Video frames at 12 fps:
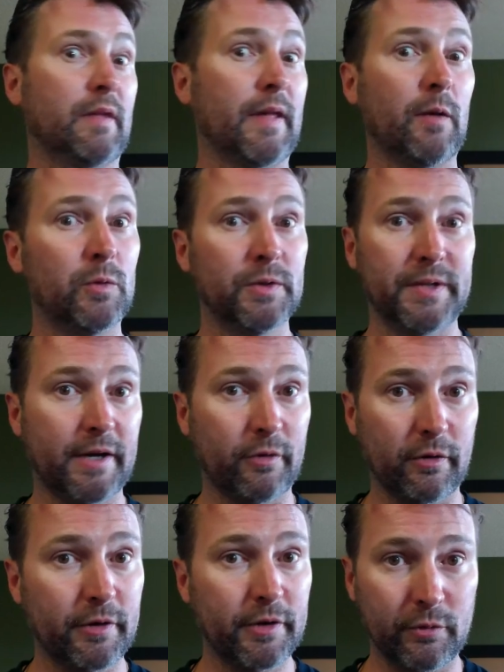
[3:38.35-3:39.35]
That will not
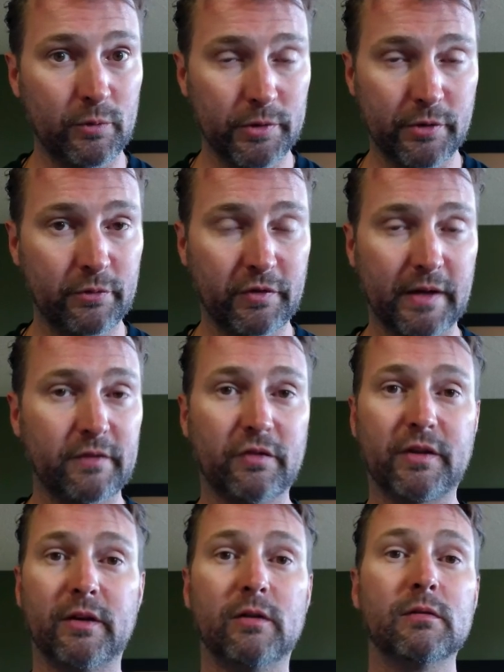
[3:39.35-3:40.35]
hurt. You will use that
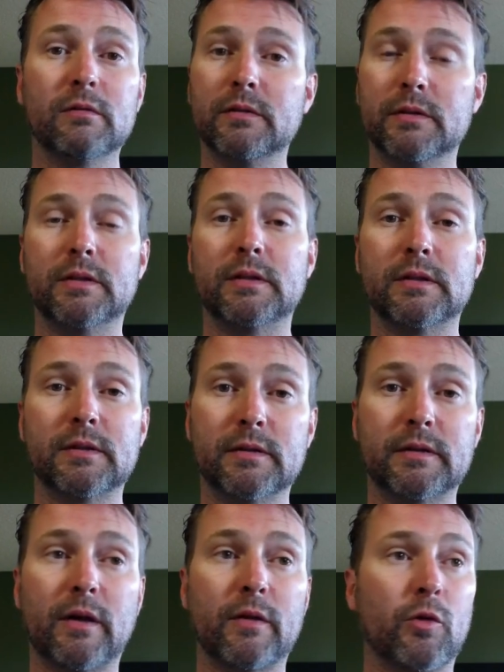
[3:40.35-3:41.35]
skill uh,
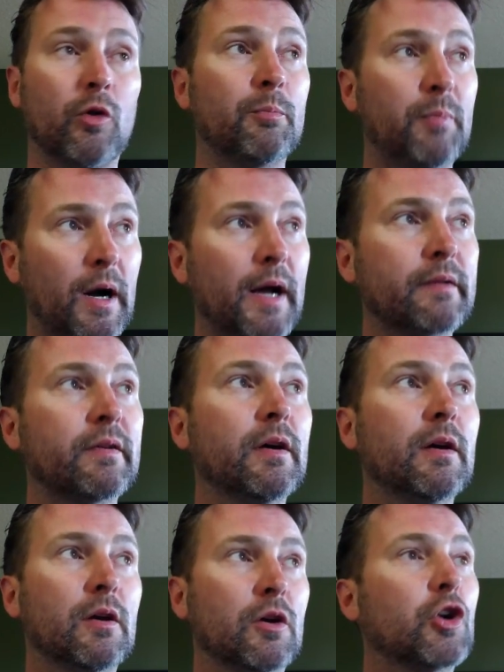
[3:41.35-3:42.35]
down the road. But
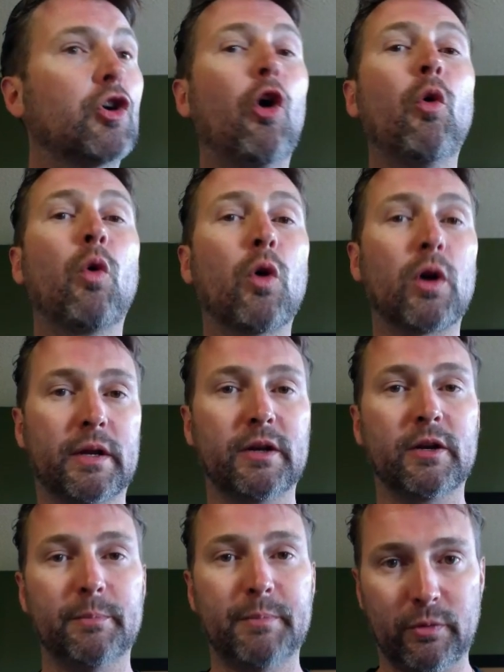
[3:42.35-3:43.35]
go work
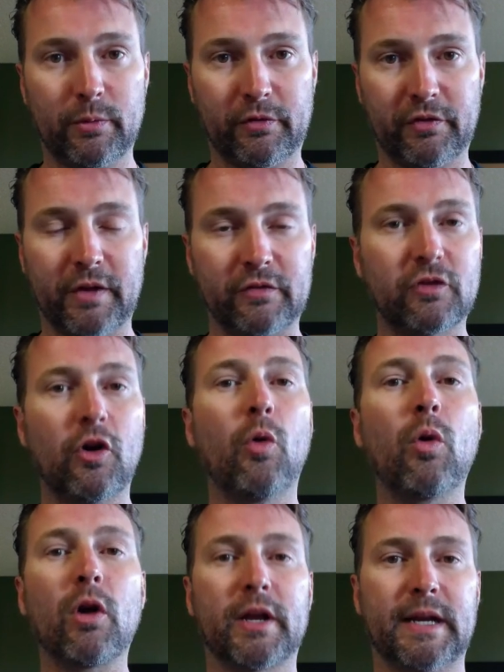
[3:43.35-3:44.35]
in computer science. Go
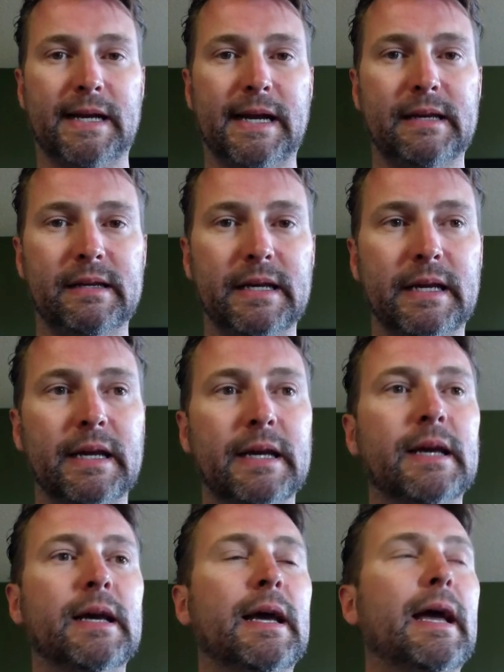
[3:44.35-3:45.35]
work in IT.
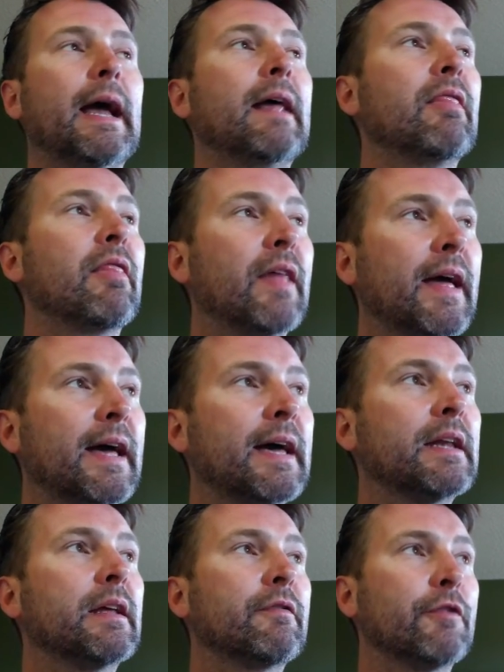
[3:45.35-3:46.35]
And
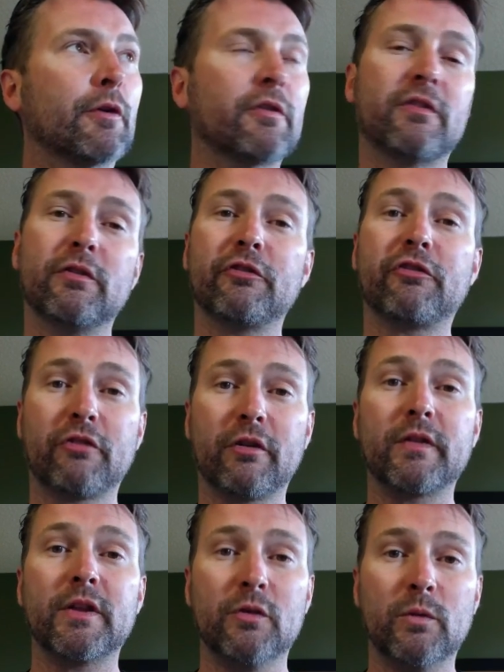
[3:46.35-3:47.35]
then, if you're still
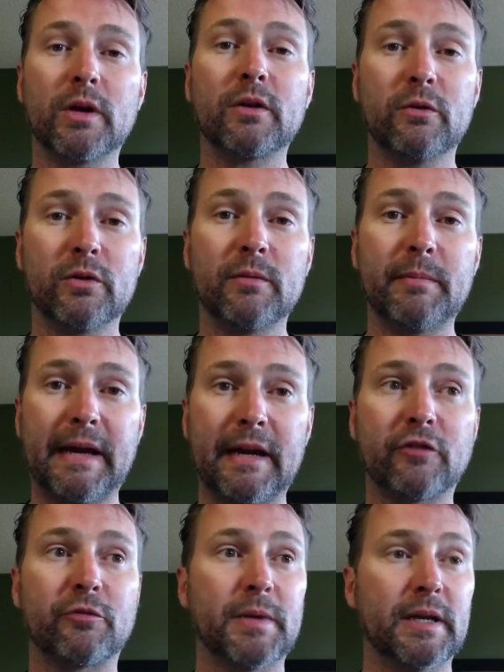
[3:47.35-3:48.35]
sure that you want to go into
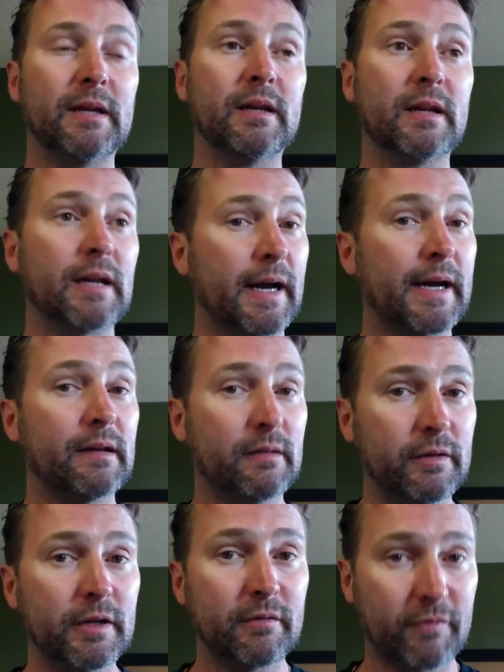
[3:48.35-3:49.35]
management in an IT
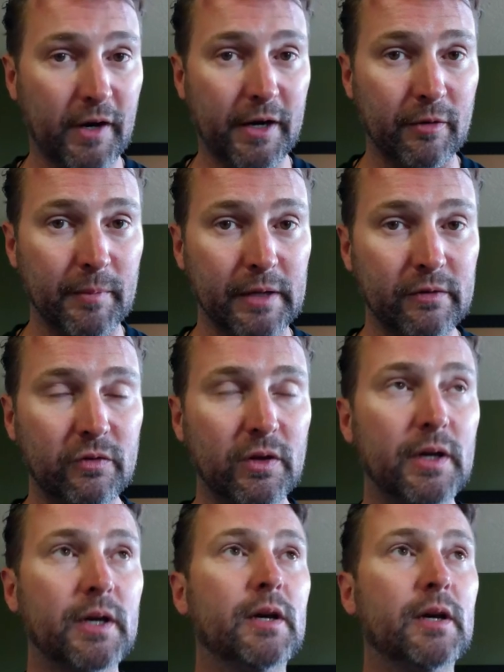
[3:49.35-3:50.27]
environment,